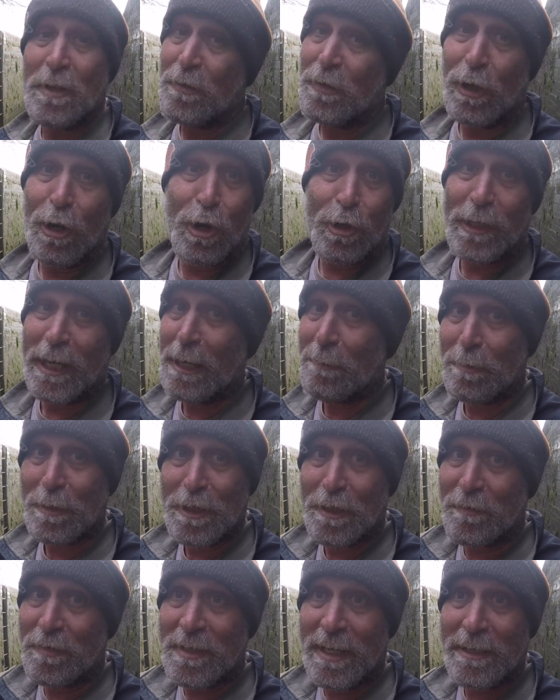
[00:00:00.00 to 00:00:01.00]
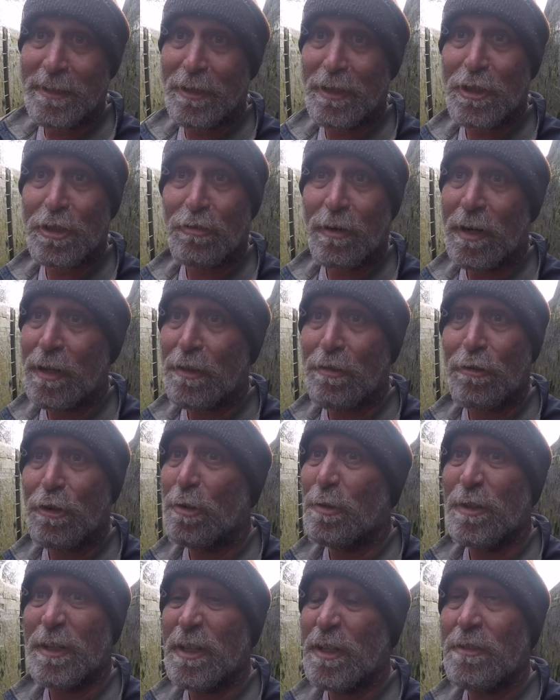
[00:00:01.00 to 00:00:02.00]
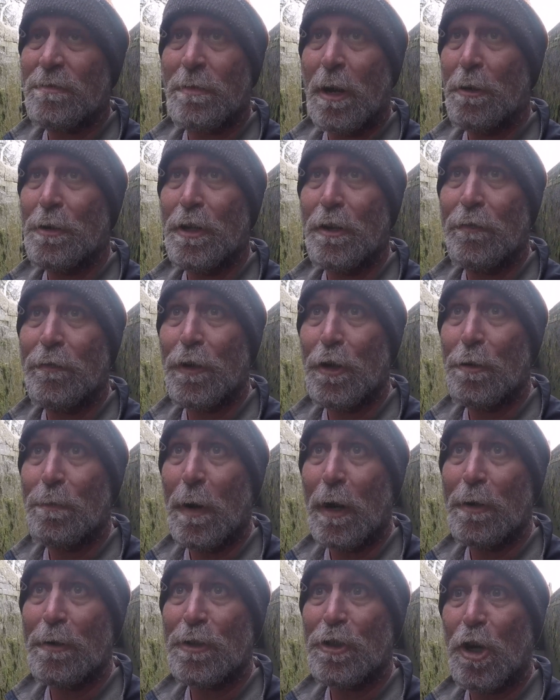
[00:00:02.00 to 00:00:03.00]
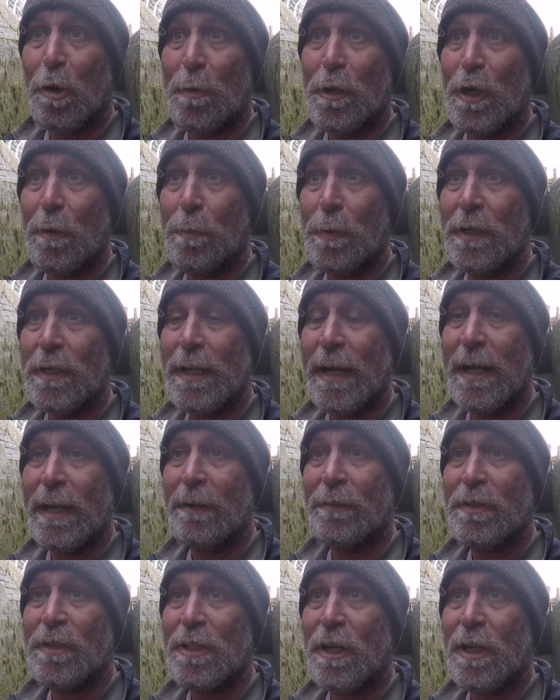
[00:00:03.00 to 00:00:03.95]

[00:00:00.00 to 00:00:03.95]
lock keepers have sent us straight through and there's only a few boats coming up and down.